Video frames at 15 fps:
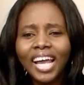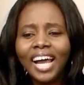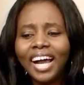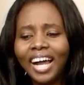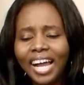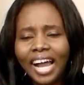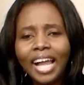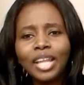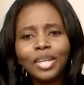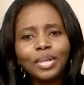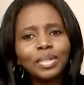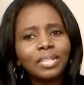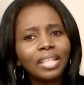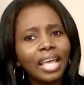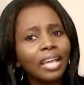I
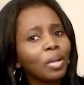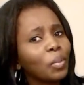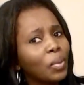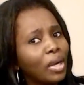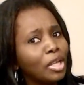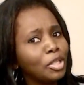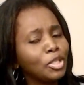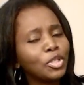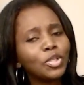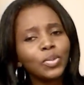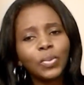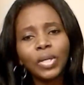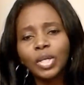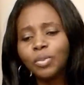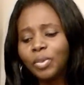know, like where I used to
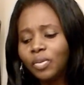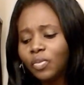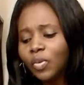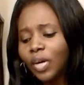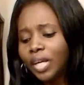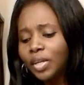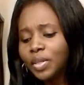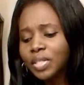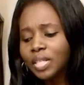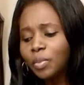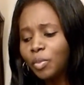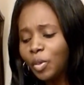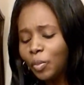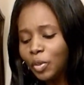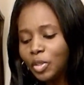work before, I know some
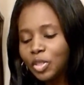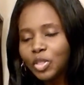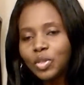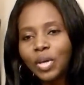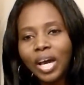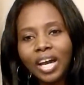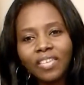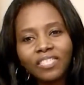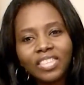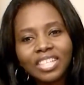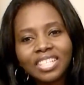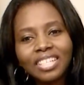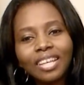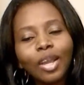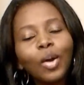people used to have this
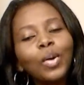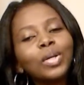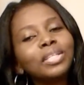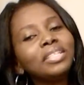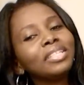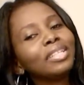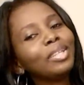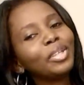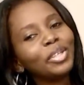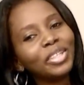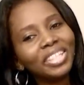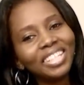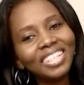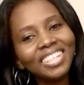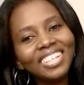thing, oh dear
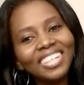Lord,